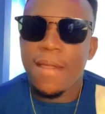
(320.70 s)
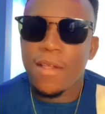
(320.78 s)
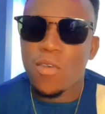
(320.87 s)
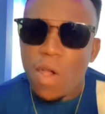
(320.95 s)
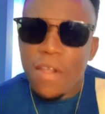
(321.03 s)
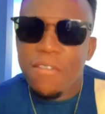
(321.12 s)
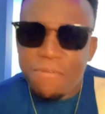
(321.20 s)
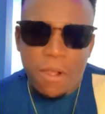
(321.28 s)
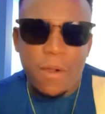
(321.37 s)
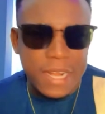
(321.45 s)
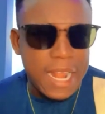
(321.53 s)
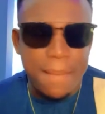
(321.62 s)
going
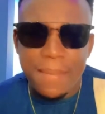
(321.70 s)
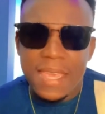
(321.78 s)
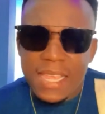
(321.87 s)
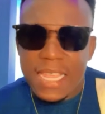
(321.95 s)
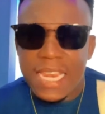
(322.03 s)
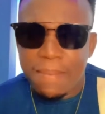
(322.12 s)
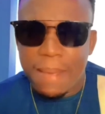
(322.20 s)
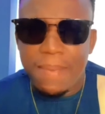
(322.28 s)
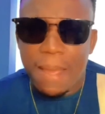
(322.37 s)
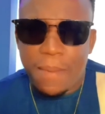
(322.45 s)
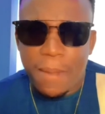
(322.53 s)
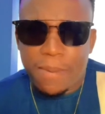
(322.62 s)
forward I mean nyini baby
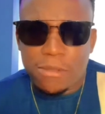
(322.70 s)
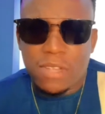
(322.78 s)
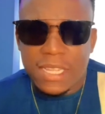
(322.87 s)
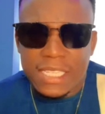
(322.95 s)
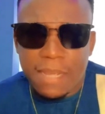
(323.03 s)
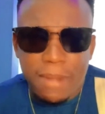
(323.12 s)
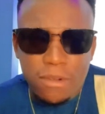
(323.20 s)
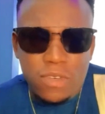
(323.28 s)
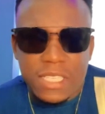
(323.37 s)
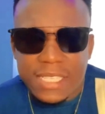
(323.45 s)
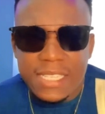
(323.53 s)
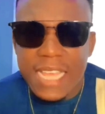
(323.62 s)
ampempem so I say madu
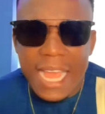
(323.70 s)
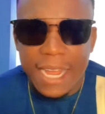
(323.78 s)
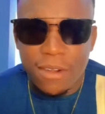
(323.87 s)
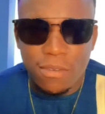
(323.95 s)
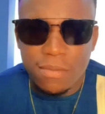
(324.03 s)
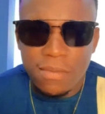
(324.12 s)
sisi ya no